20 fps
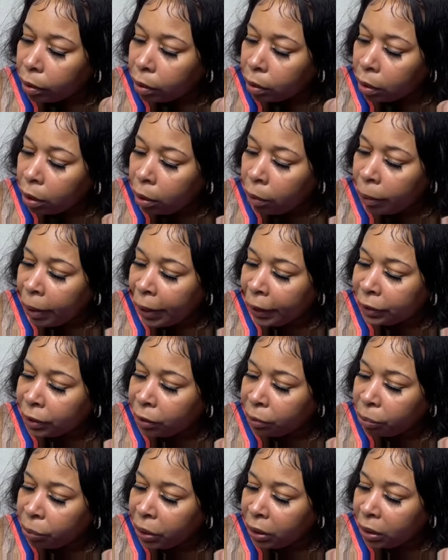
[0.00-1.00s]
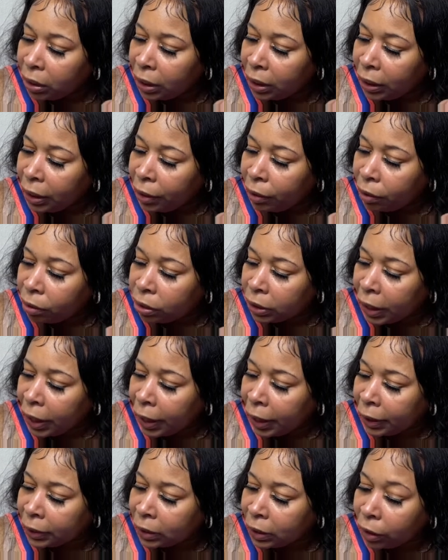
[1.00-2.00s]
All right, serenely
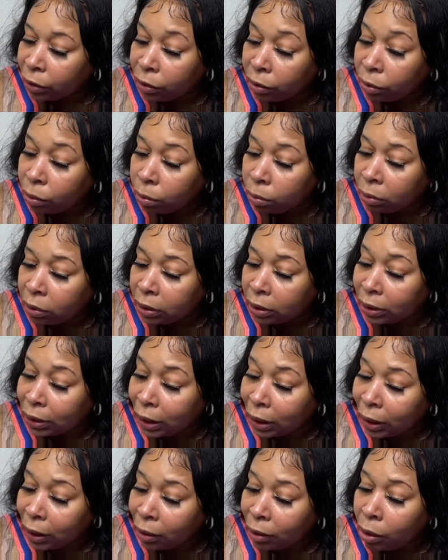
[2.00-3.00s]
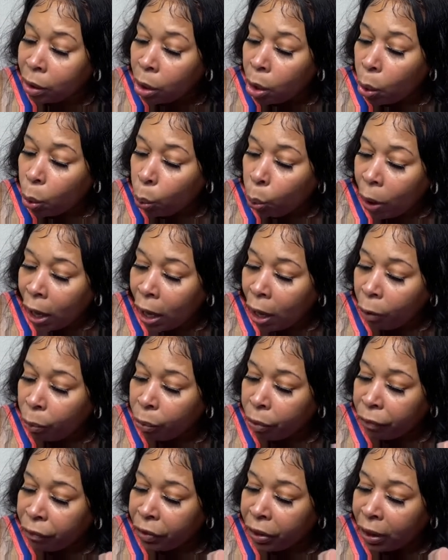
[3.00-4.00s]
energized and soothed skin while
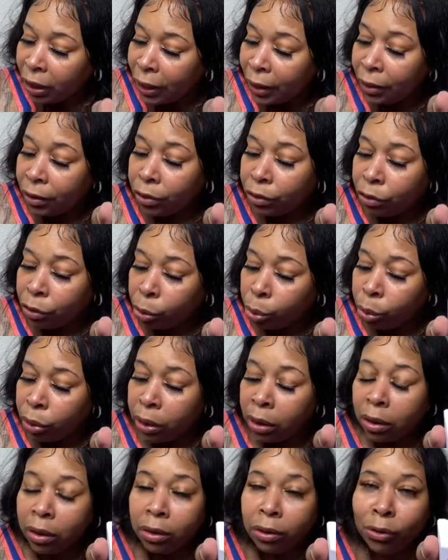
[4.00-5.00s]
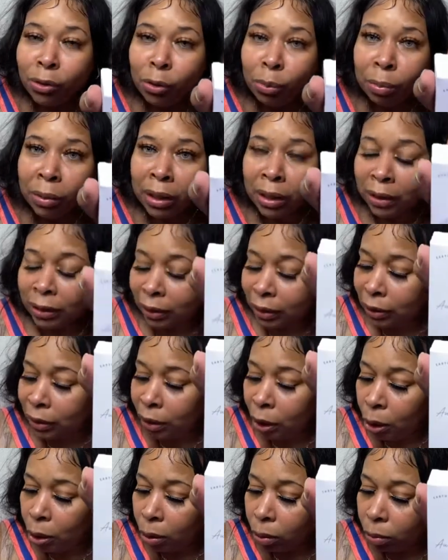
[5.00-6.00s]
revealing dewy luminous.
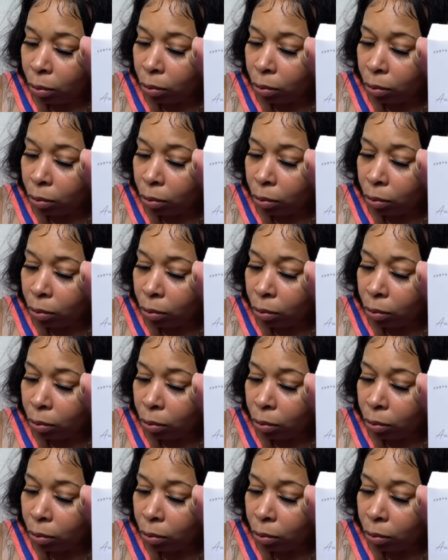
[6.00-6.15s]
So,